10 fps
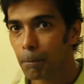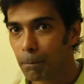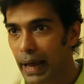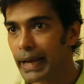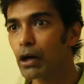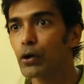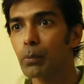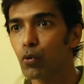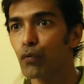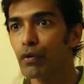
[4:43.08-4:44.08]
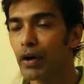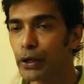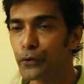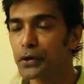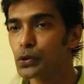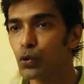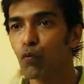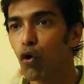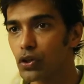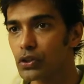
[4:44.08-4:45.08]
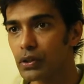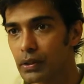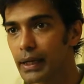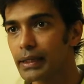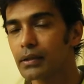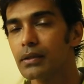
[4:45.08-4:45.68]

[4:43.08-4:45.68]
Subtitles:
planning out your movie, when you're going to shoot what, right?